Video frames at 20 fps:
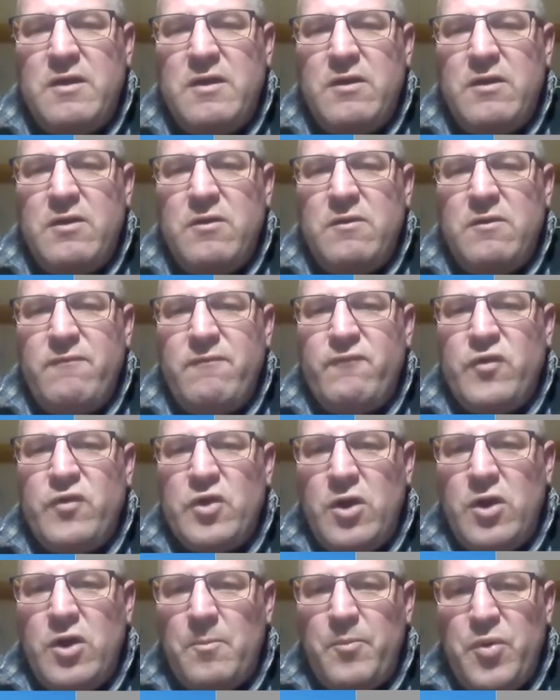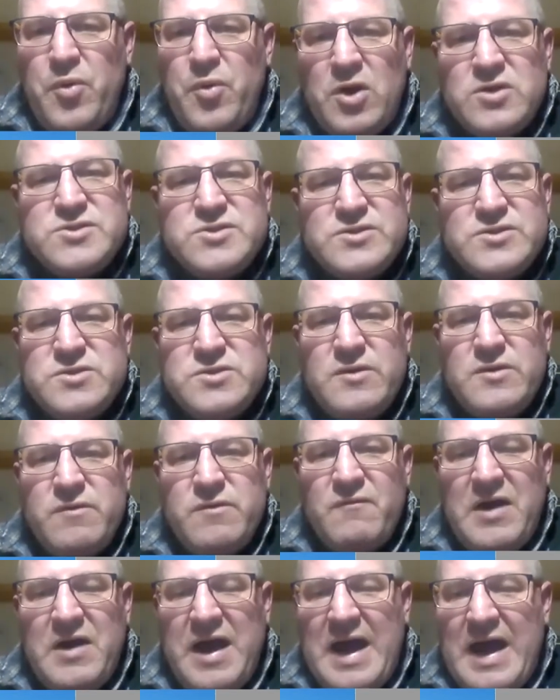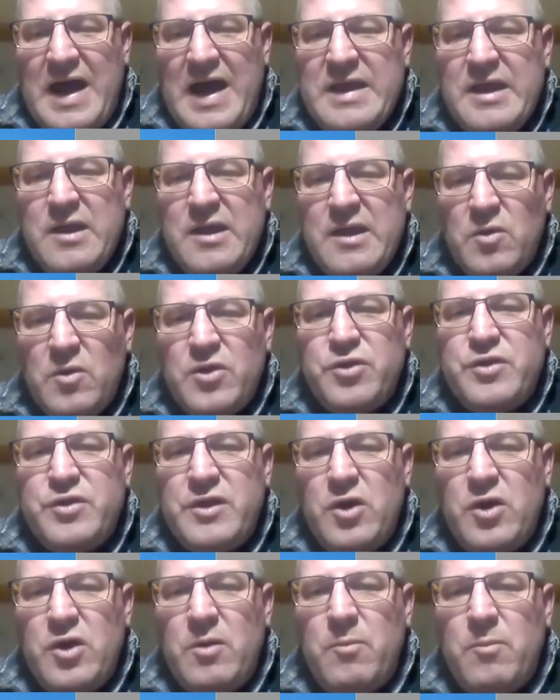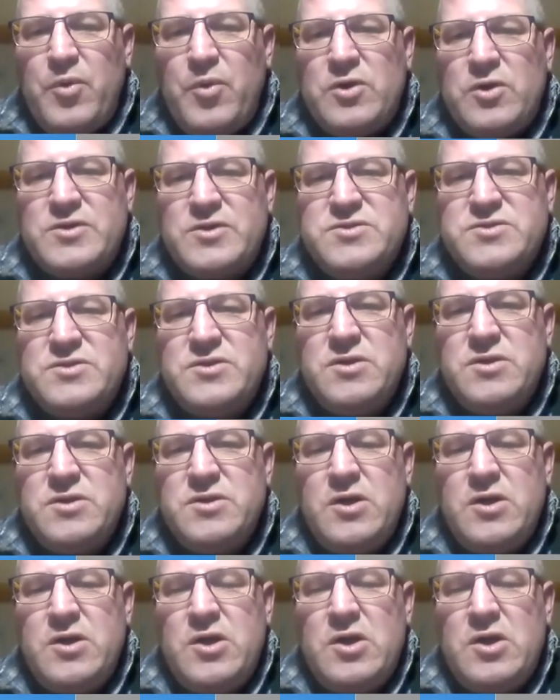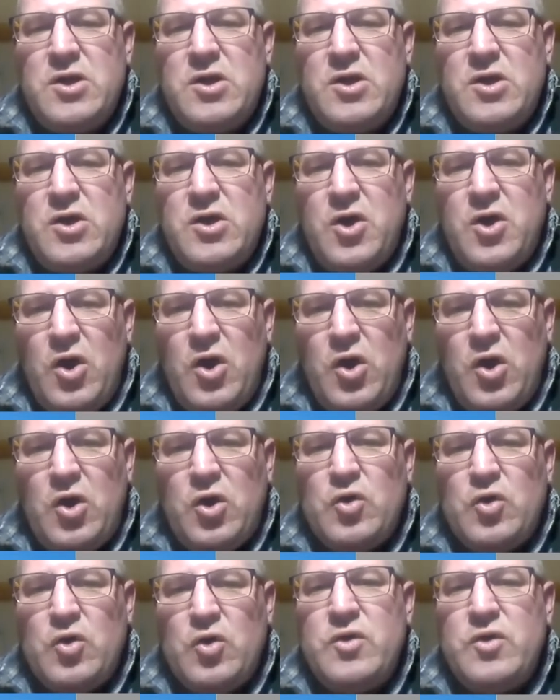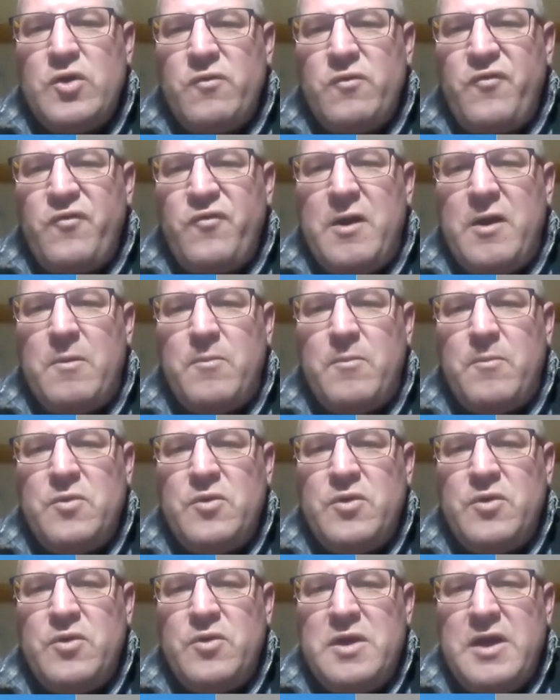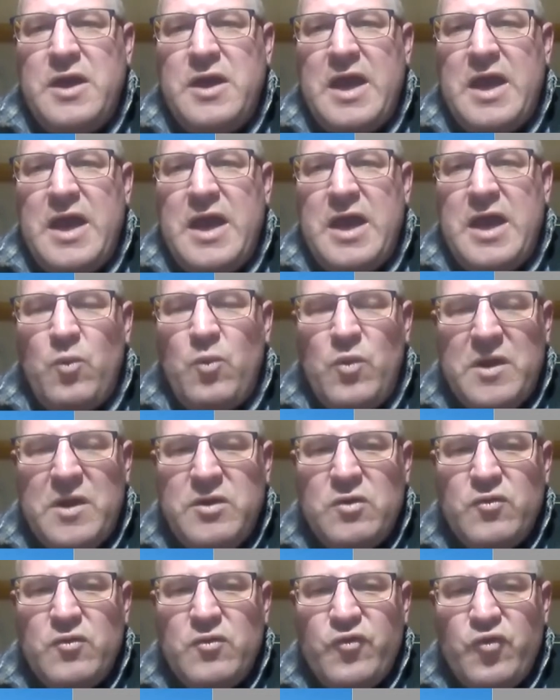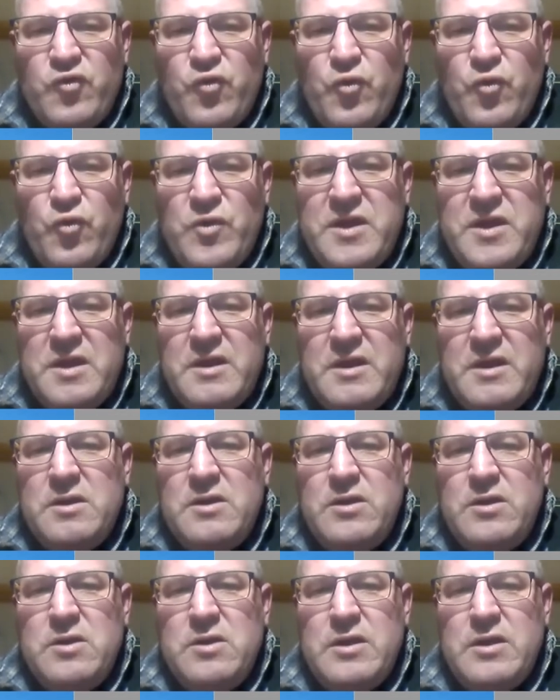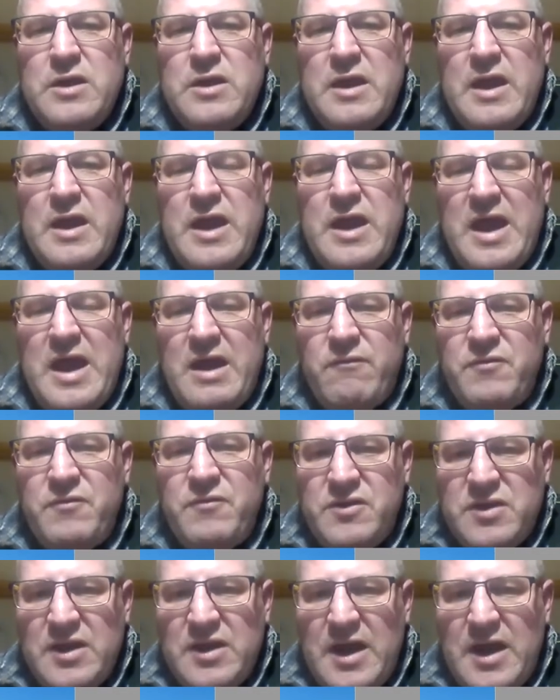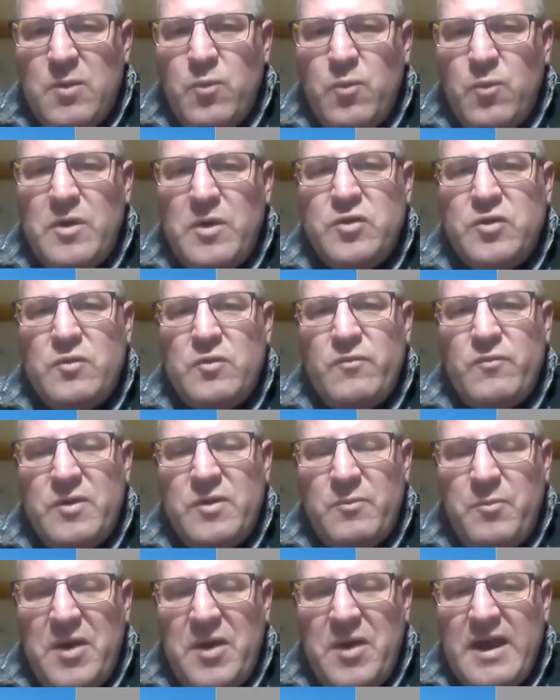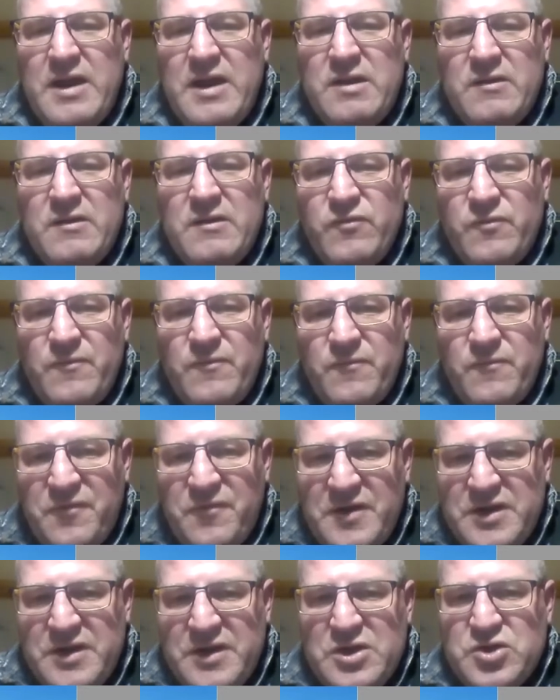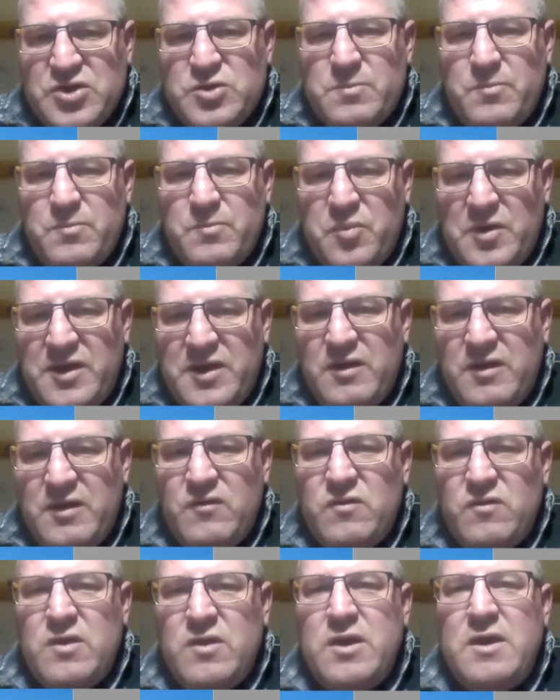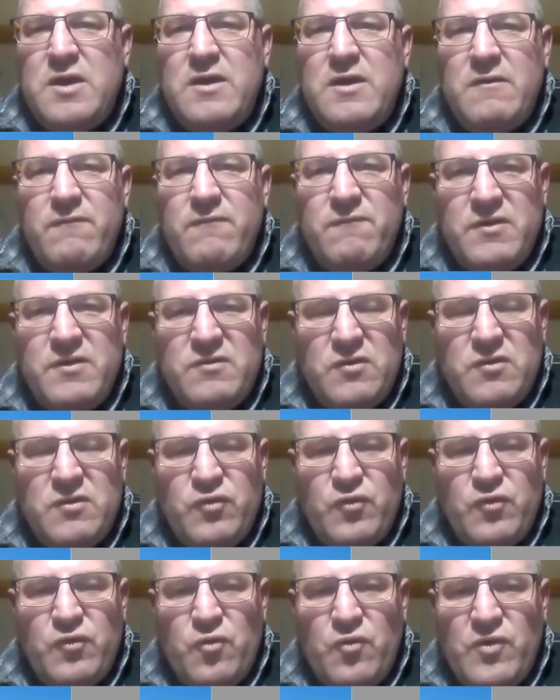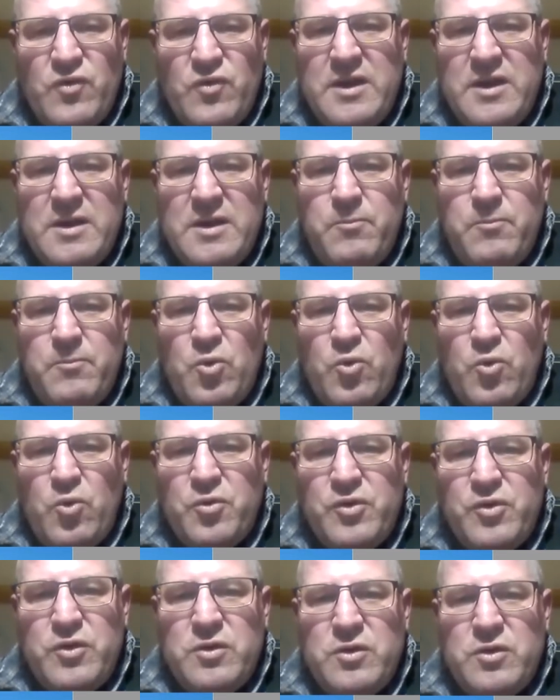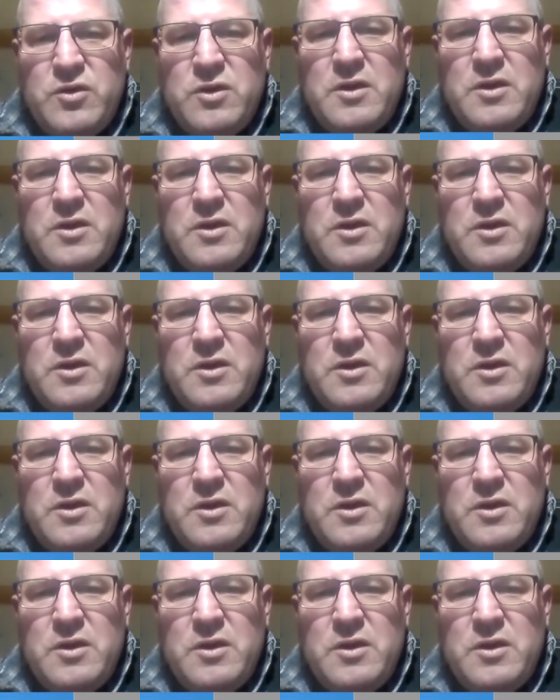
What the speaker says: the compost, the high quality compost on your farm. And when you screen, every time when a pile is finished, please, this is really important